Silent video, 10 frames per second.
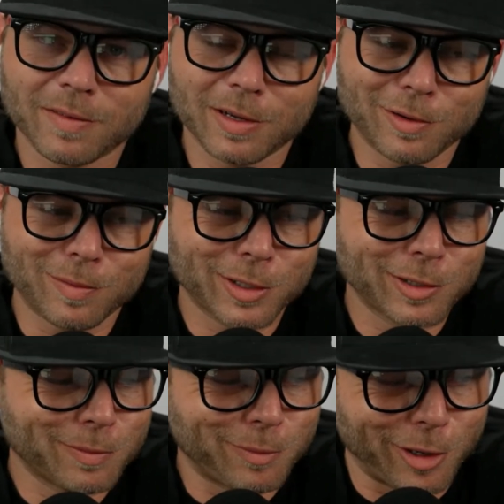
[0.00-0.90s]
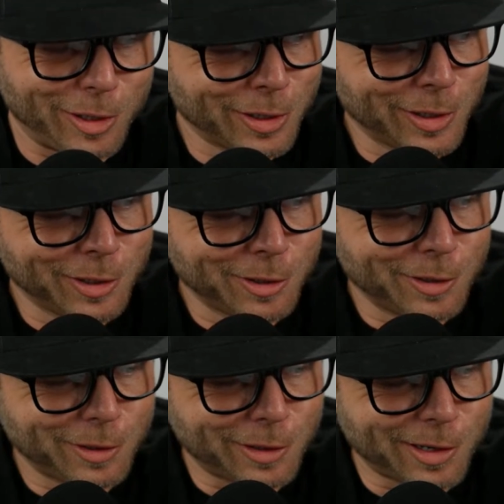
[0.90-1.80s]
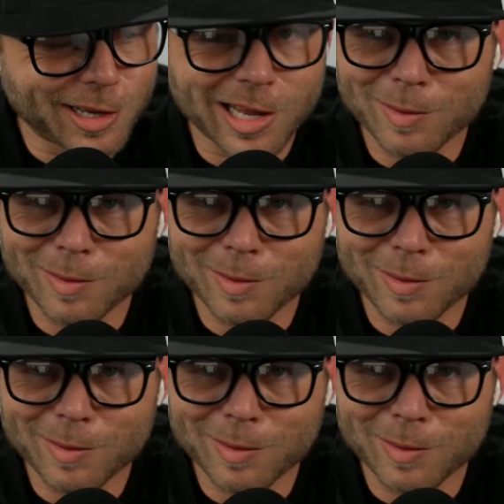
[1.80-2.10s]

But I'm